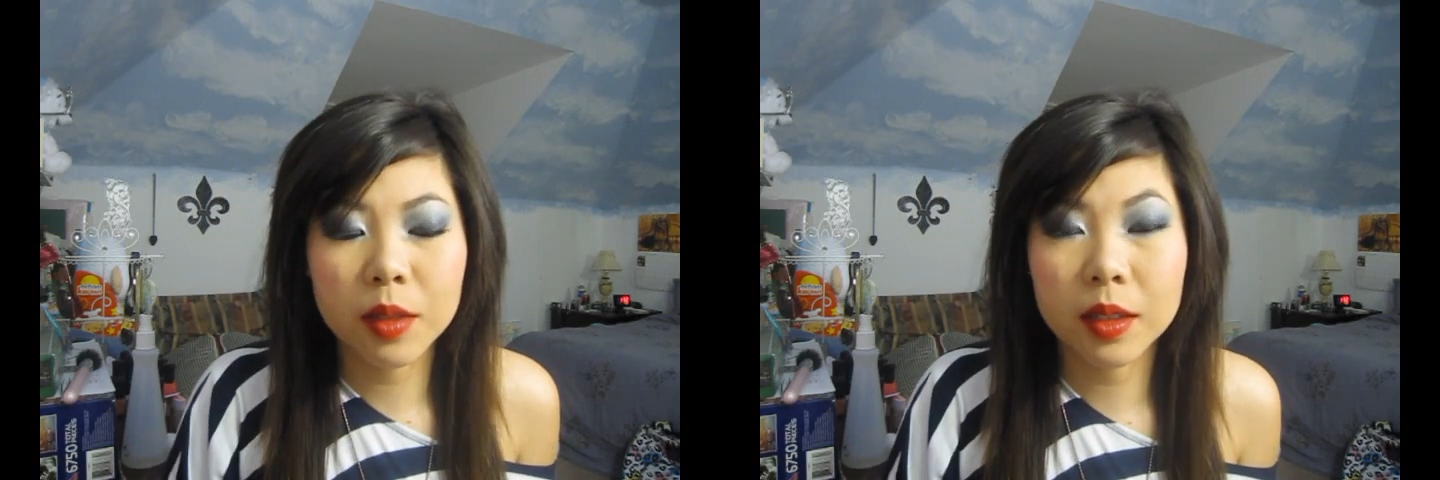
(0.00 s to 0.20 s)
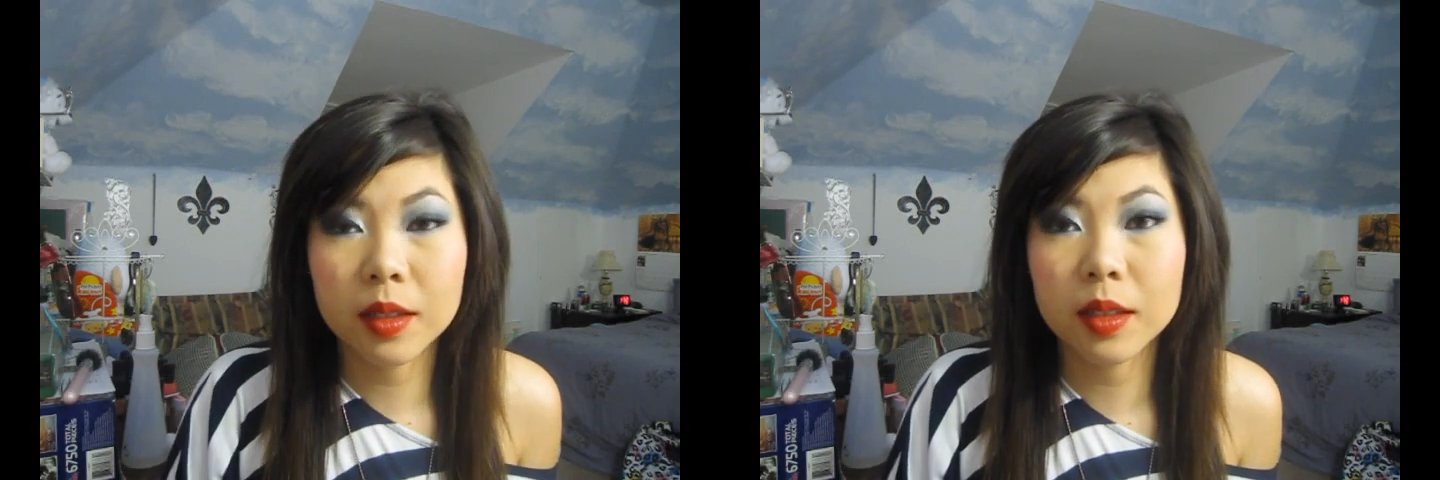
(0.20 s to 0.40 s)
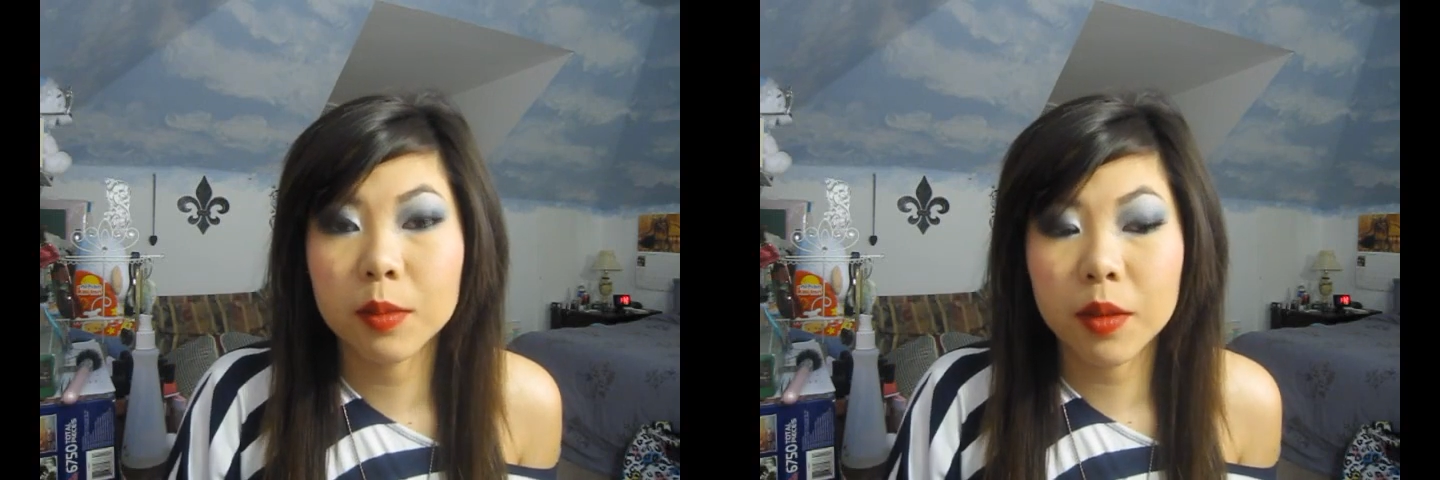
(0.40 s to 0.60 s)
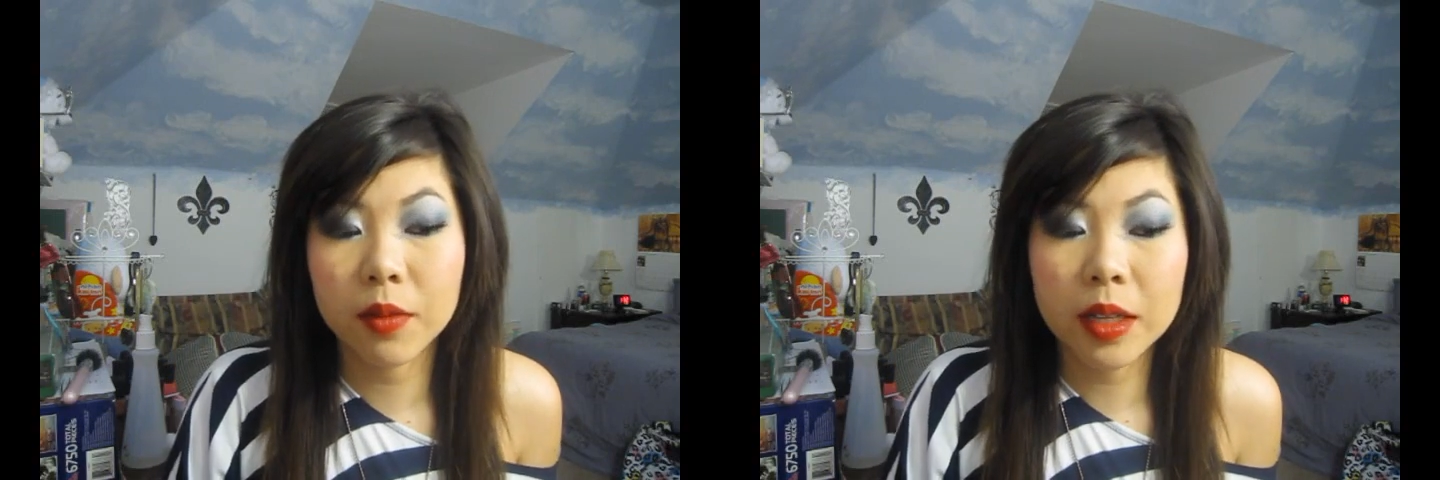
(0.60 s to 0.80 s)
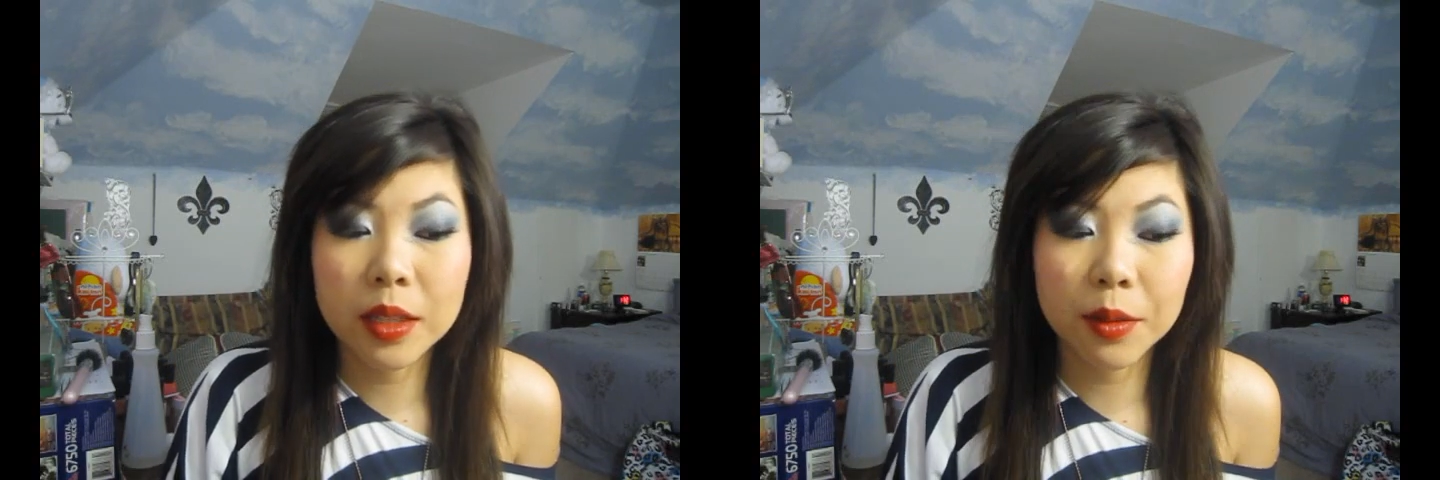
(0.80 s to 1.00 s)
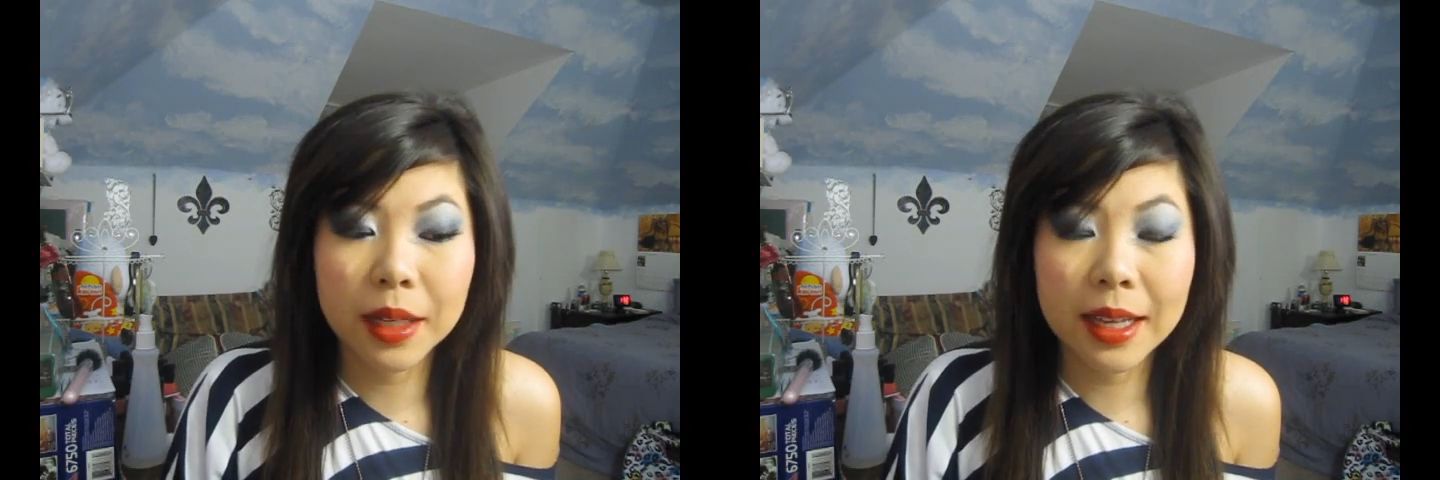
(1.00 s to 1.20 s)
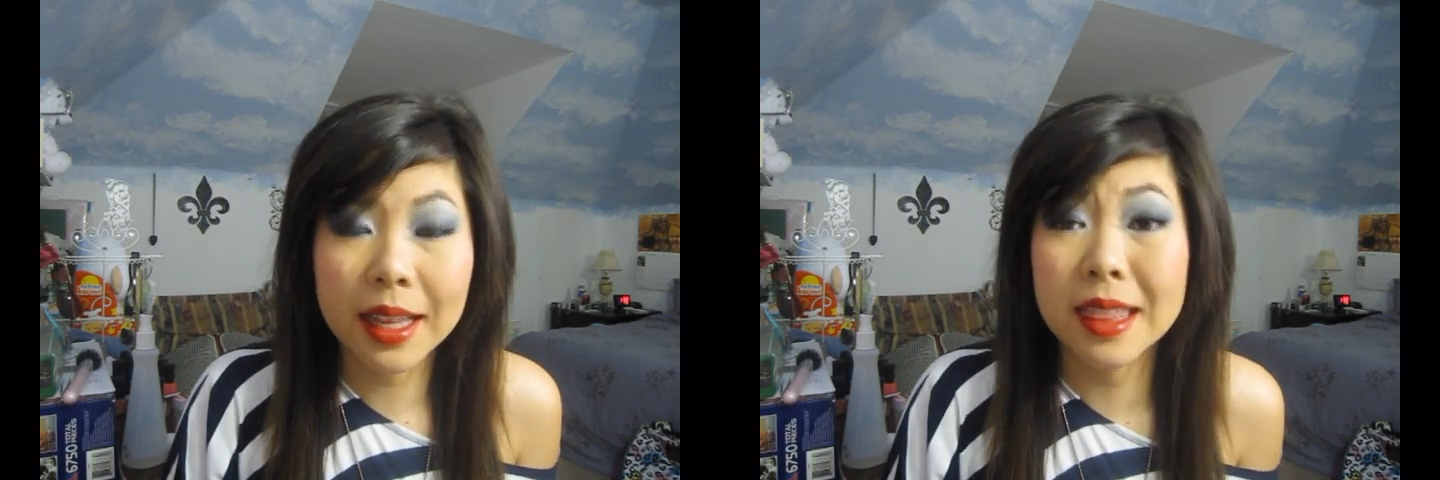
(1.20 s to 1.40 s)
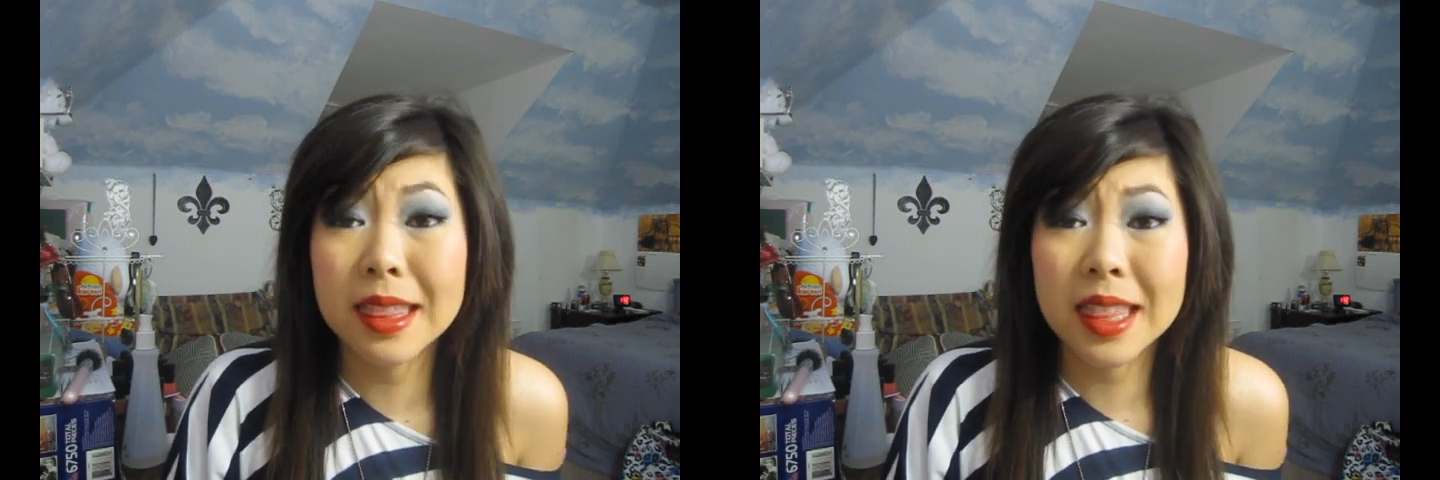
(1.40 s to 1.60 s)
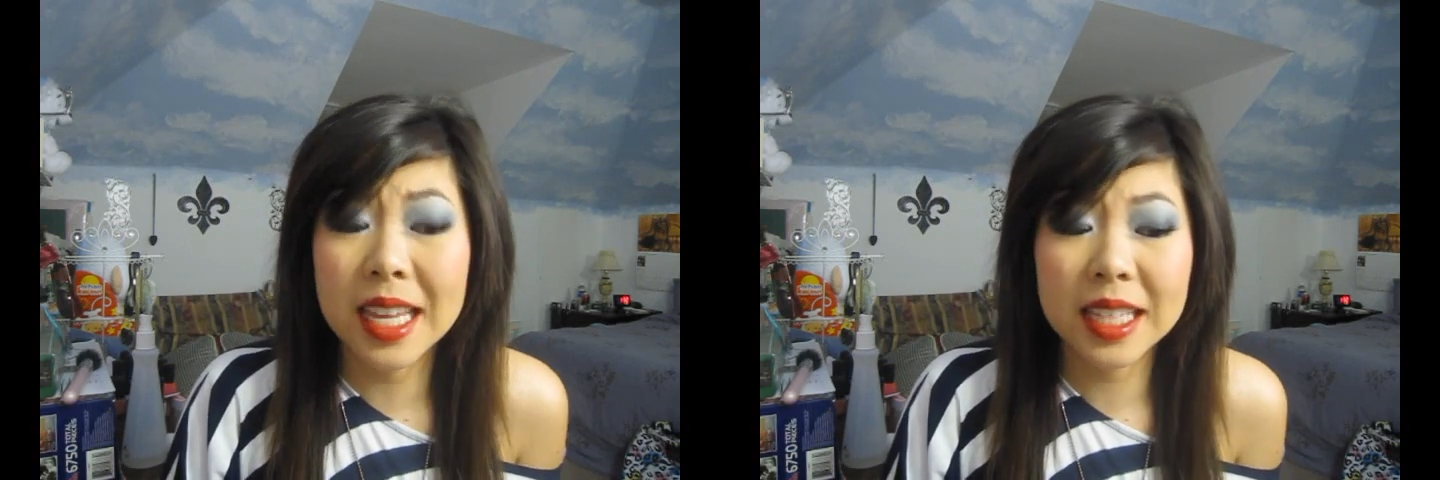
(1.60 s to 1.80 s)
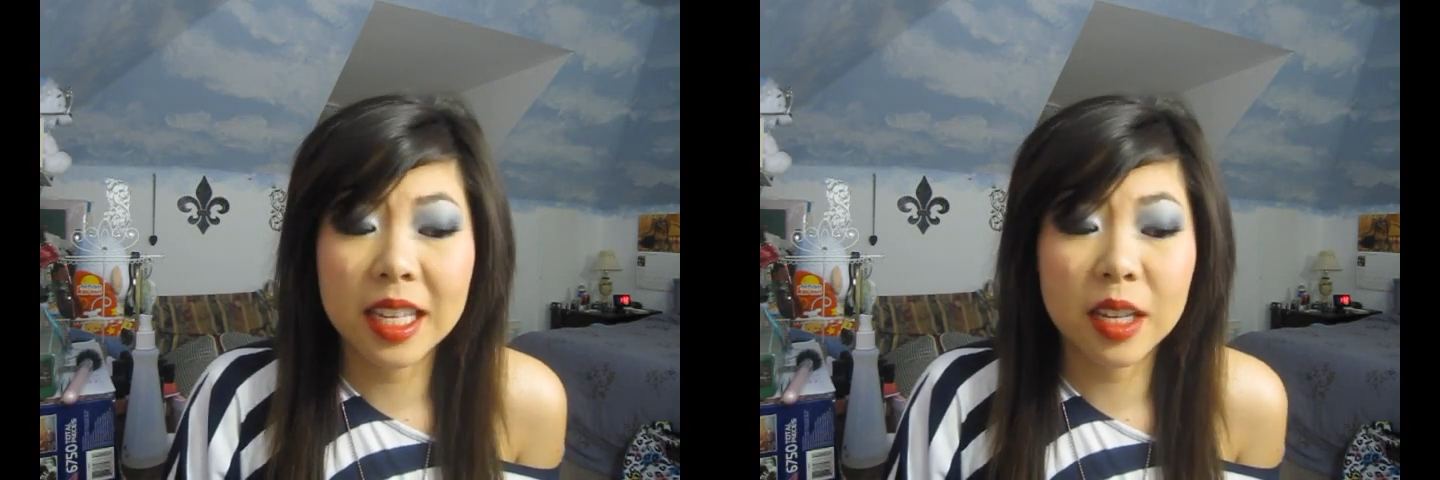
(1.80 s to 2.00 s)
because my friends went and
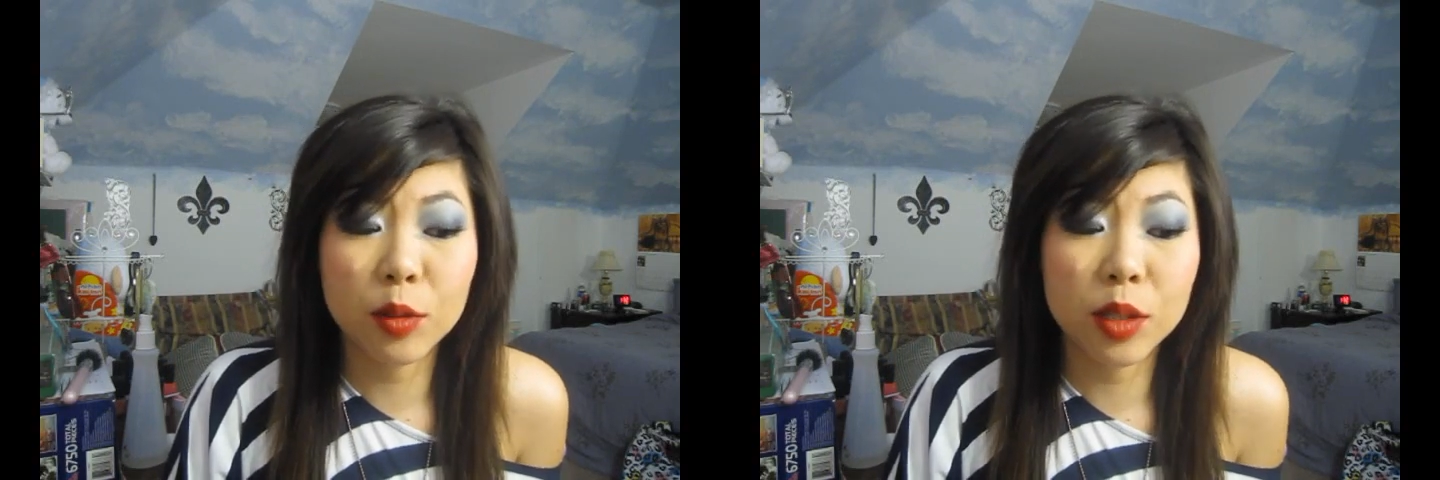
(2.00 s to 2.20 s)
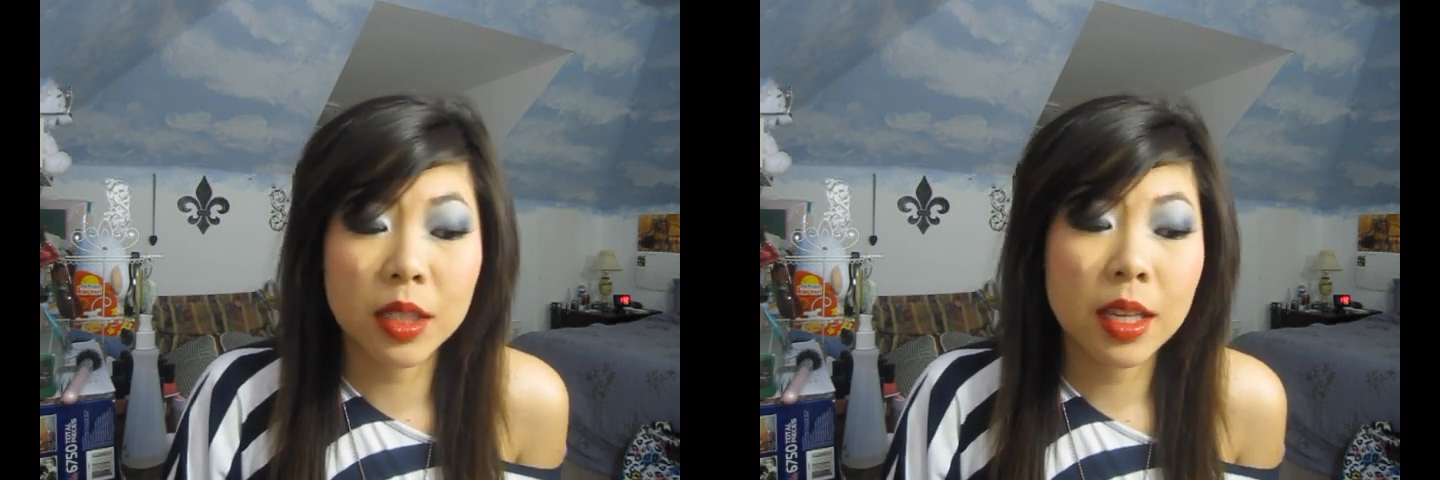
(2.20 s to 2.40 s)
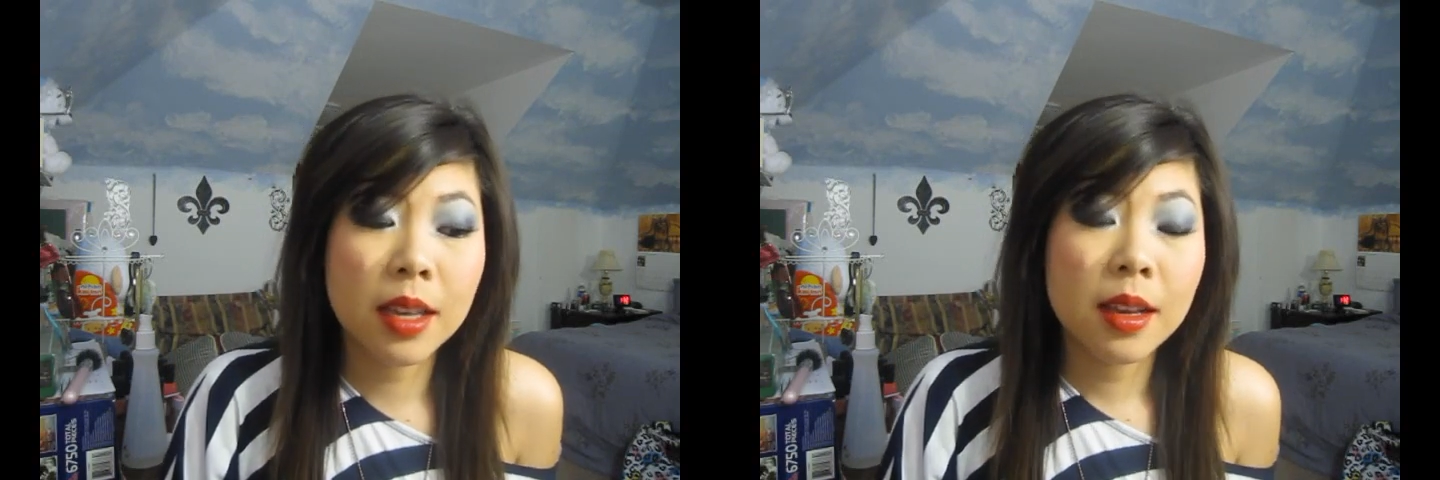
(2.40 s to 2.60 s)
they said it was